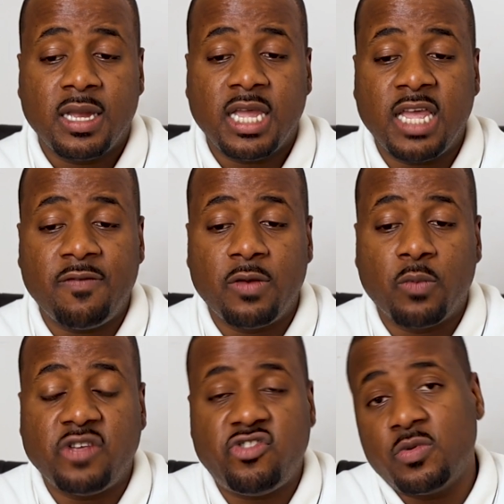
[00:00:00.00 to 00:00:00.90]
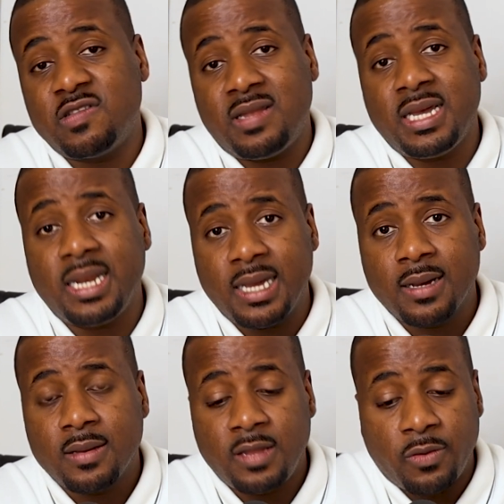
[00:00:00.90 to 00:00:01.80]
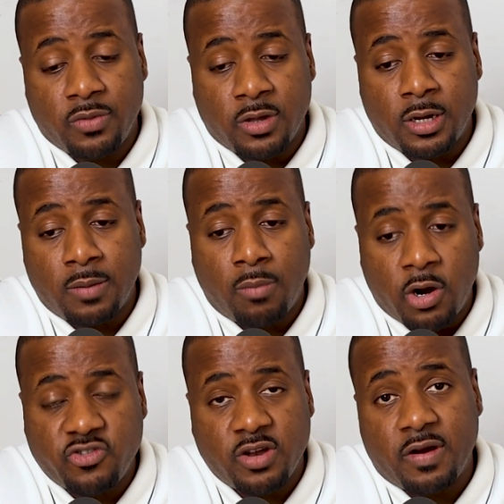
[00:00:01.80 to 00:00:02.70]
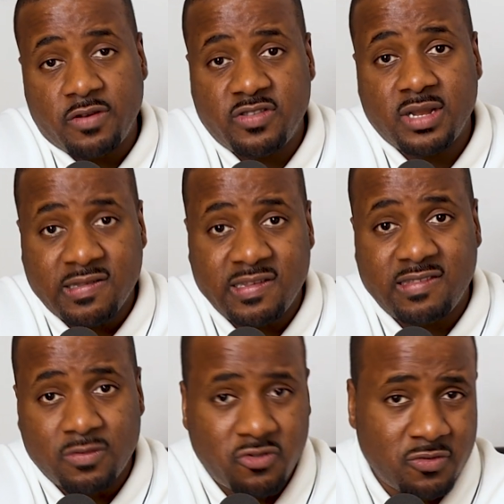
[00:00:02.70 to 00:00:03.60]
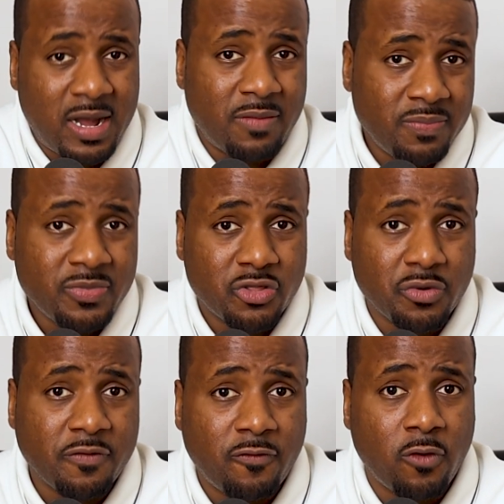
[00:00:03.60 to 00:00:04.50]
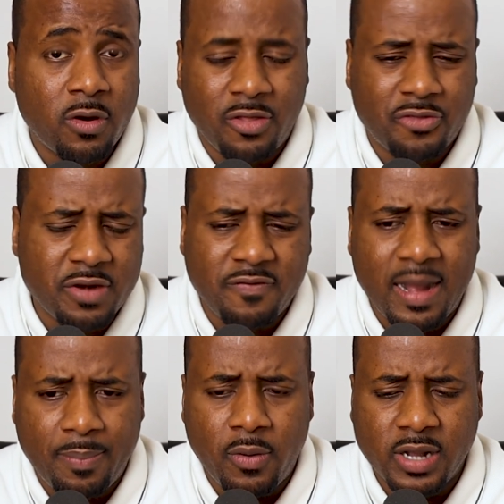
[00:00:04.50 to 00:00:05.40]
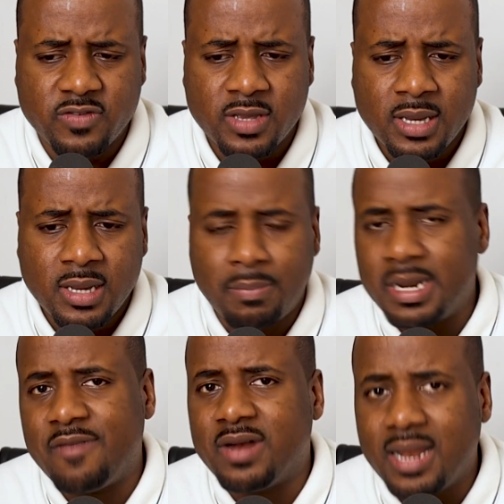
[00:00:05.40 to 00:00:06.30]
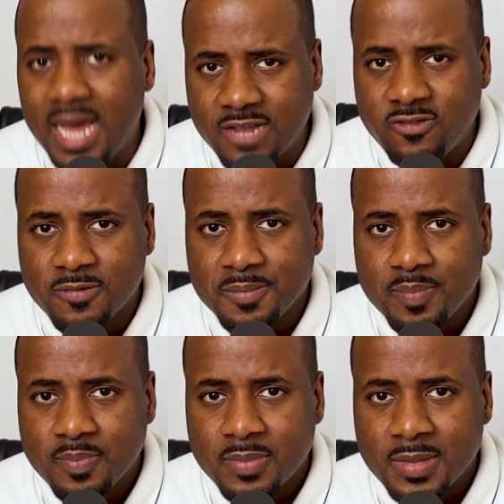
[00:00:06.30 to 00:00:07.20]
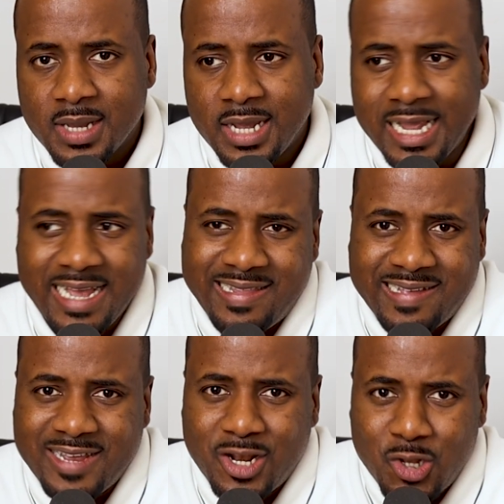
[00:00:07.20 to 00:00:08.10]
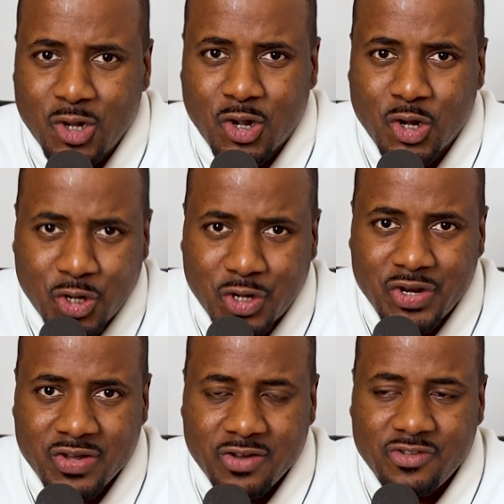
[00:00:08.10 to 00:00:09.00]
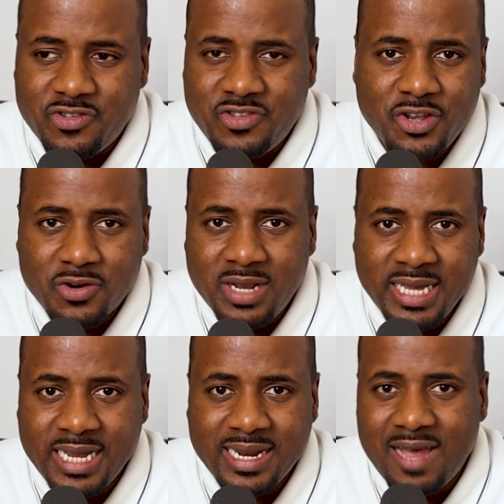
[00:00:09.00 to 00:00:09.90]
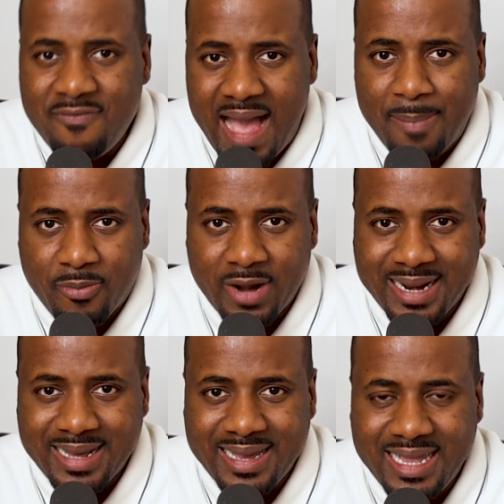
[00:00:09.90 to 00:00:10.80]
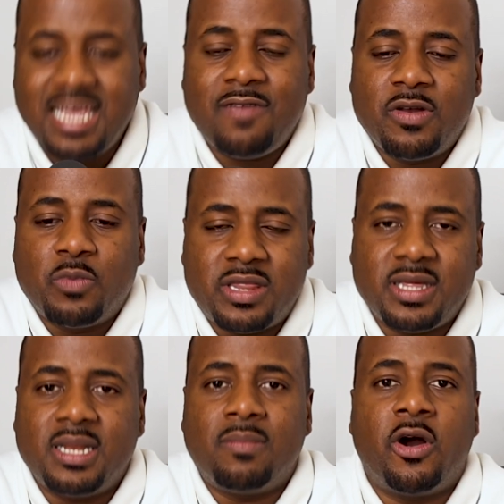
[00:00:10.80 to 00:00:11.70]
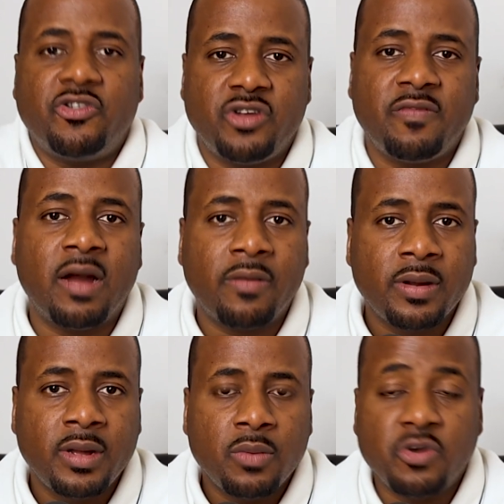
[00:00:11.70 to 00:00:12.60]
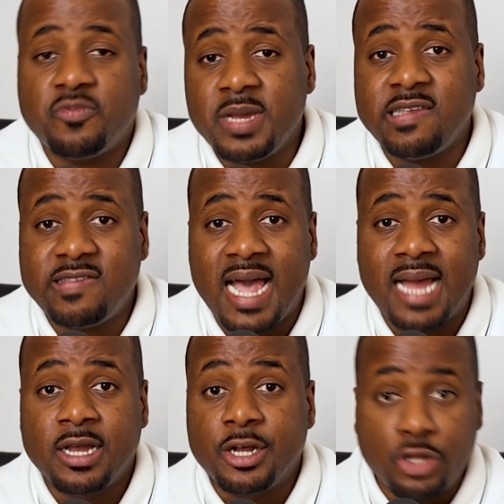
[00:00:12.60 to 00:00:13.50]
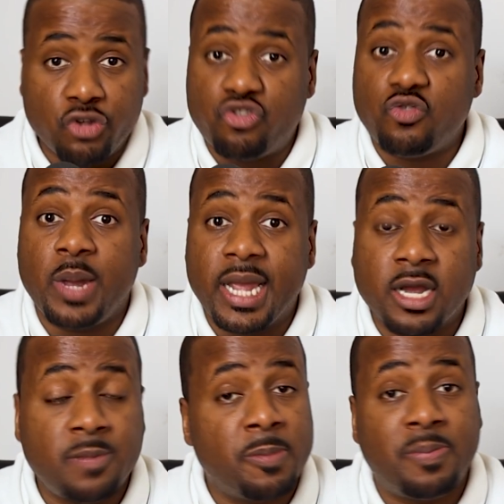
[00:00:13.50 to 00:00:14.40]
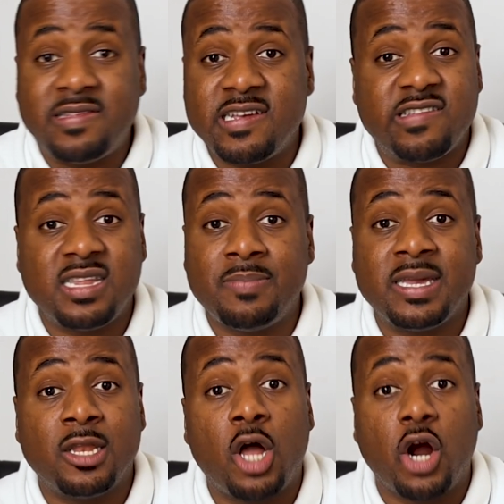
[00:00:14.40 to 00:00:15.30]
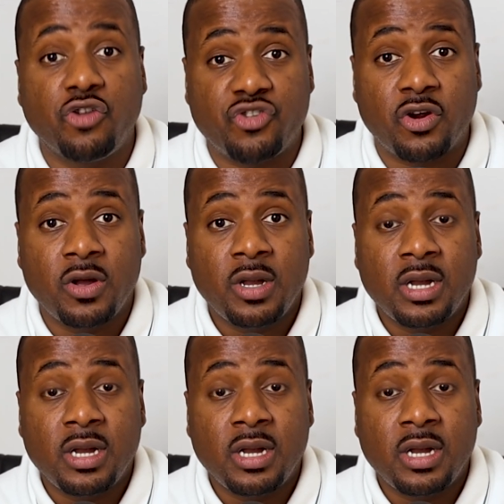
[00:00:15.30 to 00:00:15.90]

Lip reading: even when she was leading, the margin of error still existed, which was about 3 to 5 points. But nevertheless, it doesn't look good to see your lead evaporate even within the margin of error, which means that the swing could potentially be larger